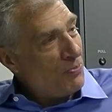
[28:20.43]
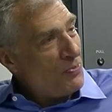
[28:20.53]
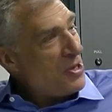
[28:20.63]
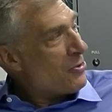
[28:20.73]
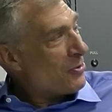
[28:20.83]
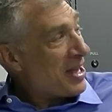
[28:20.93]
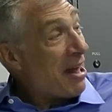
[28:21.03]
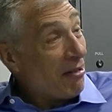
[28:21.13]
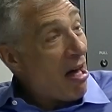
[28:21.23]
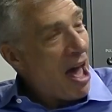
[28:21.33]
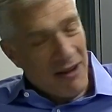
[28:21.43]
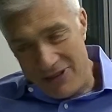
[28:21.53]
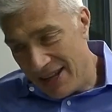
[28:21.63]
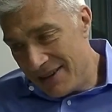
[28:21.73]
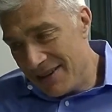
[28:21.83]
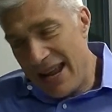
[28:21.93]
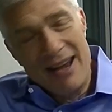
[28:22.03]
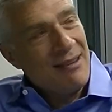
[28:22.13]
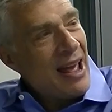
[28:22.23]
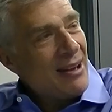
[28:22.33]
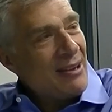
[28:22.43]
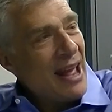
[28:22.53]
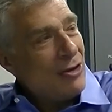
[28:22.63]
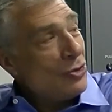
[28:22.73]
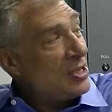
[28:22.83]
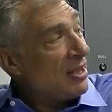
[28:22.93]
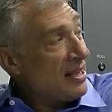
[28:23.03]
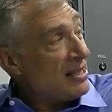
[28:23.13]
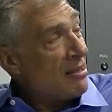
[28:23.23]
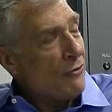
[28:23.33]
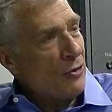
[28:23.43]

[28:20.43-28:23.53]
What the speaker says: get a lot of it and do silly stuff